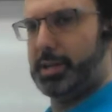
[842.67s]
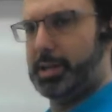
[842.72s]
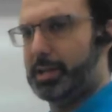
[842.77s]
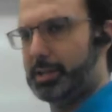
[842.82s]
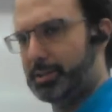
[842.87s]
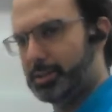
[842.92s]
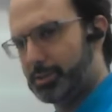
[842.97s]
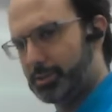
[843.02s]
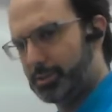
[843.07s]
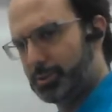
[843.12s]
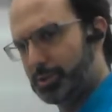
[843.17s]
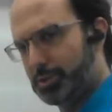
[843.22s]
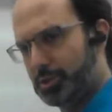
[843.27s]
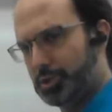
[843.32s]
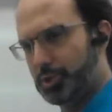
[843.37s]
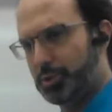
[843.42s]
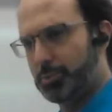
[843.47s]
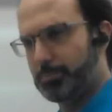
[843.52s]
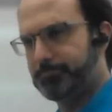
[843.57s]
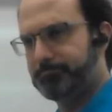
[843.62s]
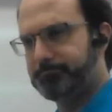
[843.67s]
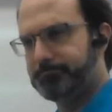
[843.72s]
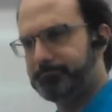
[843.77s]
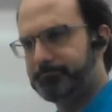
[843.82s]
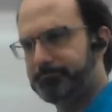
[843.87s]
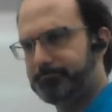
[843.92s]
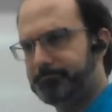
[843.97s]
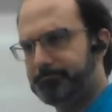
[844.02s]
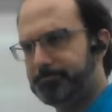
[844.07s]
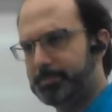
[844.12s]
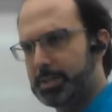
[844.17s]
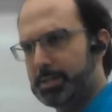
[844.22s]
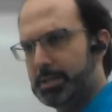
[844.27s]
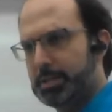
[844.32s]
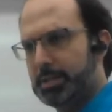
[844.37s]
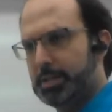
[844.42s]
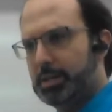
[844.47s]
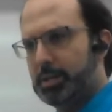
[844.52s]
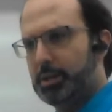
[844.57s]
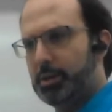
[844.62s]
ask us to do.
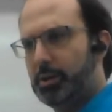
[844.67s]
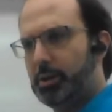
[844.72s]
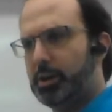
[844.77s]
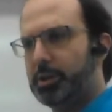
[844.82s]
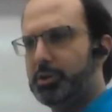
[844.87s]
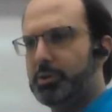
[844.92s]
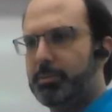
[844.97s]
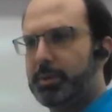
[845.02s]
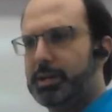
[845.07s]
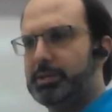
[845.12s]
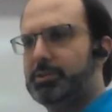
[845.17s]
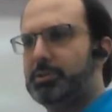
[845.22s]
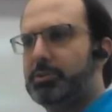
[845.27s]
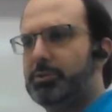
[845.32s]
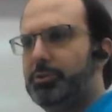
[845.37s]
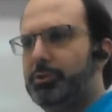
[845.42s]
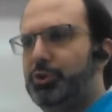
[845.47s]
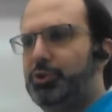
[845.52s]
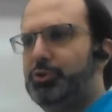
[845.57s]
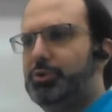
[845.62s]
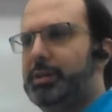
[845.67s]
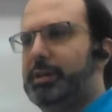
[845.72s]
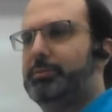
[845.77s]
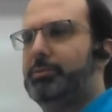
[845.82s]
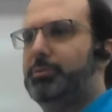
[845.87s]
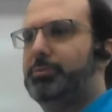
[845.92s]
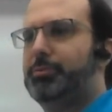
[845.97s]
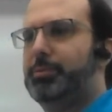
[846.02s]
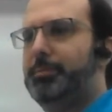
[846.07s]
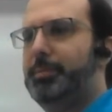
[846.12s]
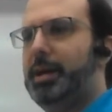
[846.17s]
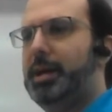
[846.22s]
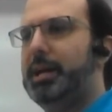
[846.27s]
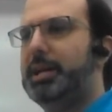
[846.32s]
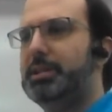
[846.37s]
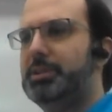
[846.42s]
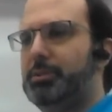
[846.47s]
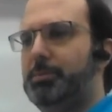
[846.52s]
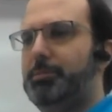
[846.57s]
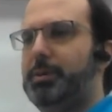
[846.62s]
On your bicycle, you travel from
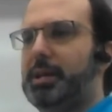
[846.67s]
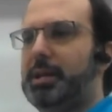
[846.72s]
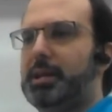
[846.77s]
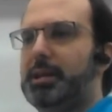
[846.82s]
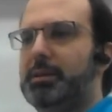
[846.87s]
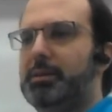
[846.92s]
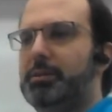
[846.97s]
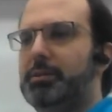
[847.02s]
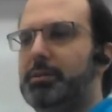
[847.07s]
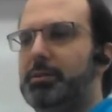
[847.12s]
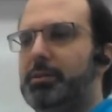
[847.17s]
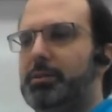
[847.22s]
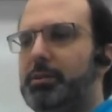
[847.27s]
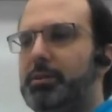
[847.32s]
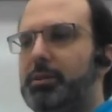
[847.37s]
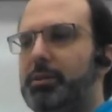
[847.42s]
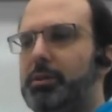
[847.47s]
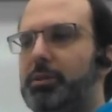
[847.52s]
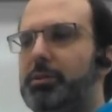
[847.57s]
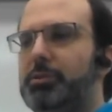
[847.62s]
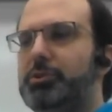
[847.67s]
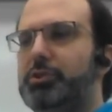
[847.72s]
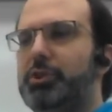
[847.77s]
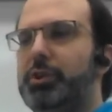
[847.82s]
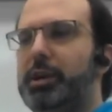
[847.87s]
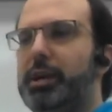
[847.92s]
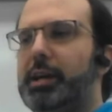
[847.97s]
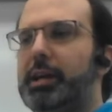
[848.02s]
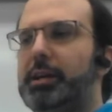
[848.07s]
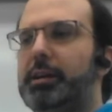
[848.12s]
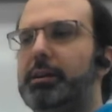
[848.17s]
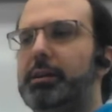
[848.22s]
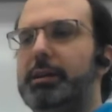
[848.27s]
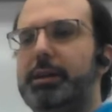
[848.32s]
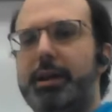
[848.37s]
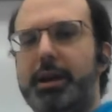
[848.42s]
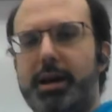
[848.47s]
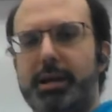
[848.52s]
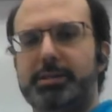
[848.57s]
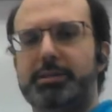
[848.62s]
A to B during
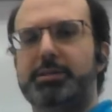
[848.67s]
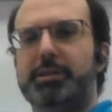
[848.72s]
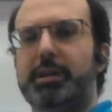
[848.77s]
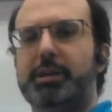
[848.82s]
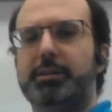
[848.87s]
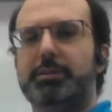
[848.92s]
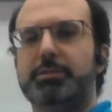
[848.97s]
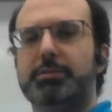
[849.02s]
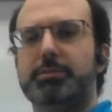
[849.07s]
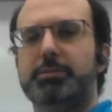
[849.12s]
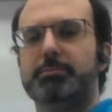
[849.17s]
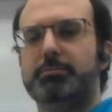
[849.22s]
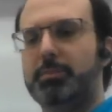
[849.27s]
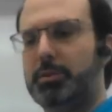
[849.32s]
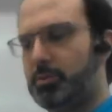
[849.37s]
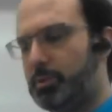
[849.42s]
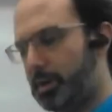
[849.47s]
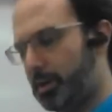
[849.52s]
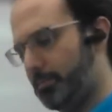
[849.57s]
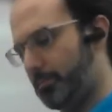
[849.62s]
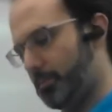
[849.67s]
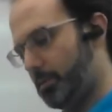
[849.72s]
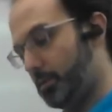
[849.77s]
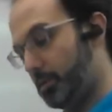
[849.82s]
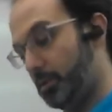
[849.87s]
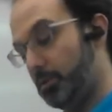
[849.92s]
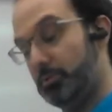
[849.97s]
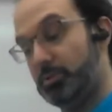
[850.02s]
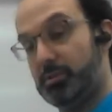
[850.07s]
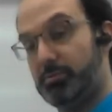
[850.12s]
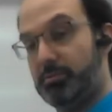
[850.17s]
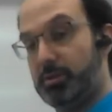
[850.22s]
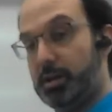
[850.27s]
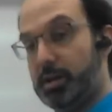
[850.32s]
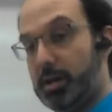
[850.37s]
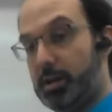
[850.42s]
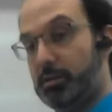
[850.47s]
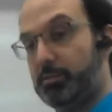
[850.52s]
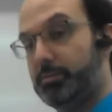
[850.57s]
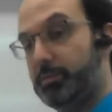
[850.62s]
9 seconds. Okay, I'm going to use a different
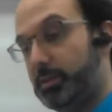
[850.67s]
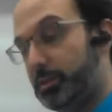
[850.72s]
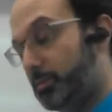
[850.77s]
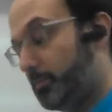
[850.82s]
color for this to